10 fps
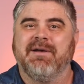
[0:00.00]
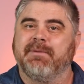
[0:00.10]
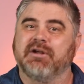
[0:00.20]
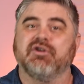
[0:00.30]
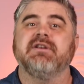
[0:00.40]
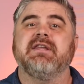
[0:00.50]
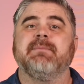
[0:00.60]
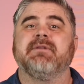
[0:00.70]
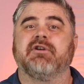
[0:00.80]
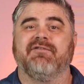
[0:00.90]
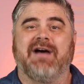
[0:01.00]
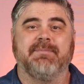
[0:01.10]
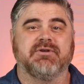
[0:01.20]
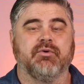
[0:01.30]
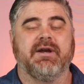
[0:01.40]
but it couldn't keep the good
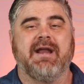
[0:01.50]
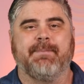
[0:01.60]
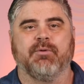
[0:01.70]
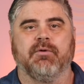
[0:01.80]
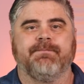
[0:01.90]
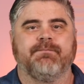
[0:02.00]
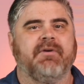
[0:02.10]
vibes going in April.